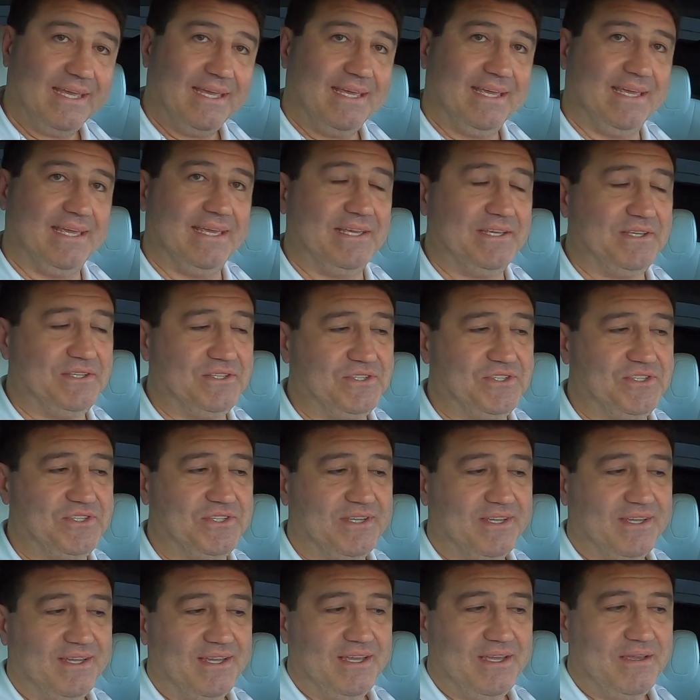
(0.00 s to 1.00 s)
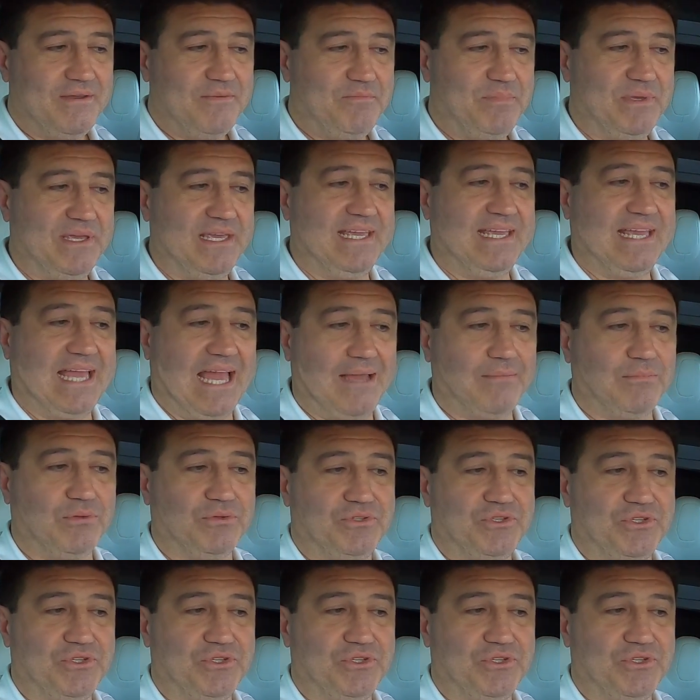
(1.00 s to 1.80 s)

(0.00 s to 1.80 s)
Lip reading: is being able